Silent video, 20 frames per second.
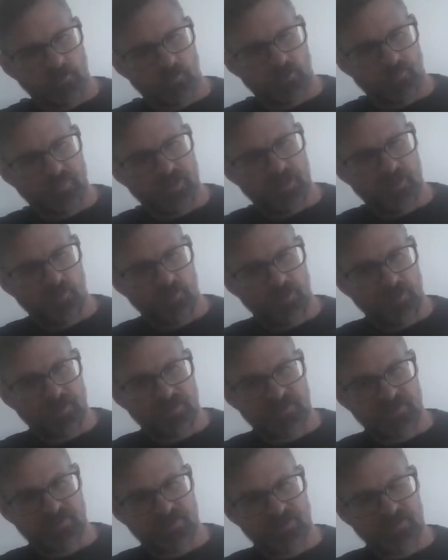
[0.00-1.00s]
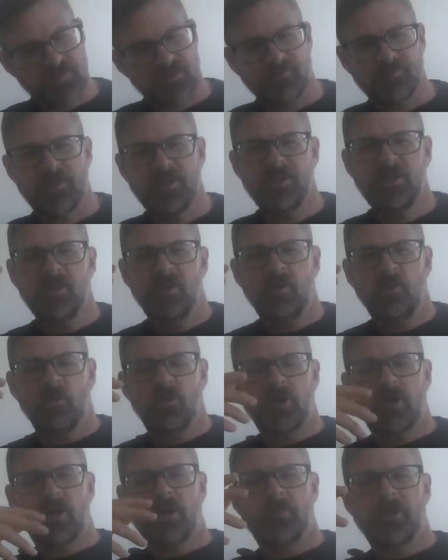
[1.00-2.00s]
repeat location system.
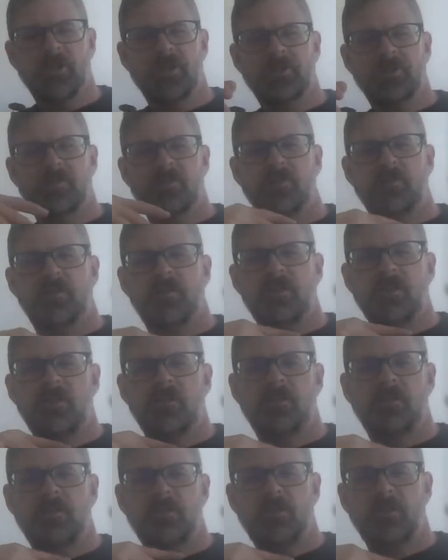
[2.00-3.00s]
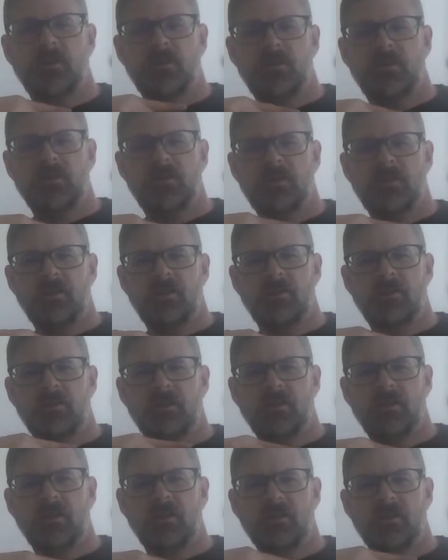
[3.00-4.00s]
We're coming into
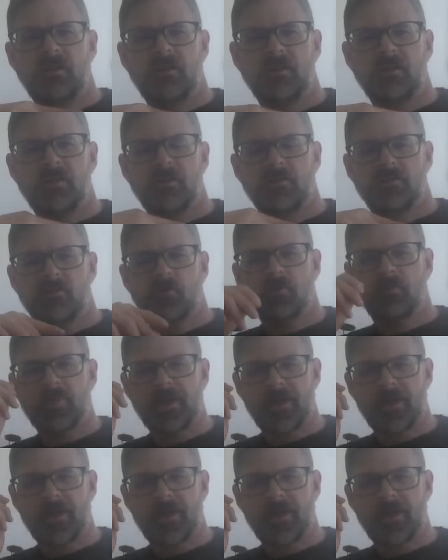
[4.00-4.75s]
the throat